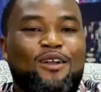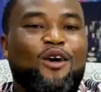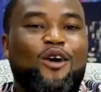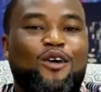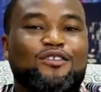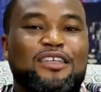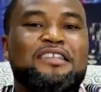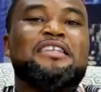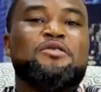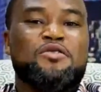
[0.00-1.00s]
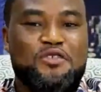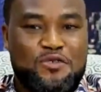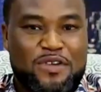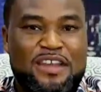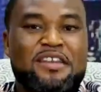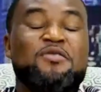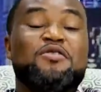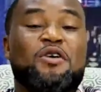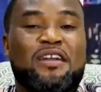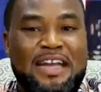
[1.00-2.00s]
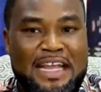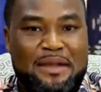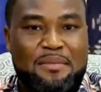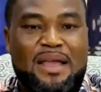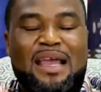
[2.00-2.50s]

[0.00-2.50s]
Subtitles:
The Lord knew you. He knew your name.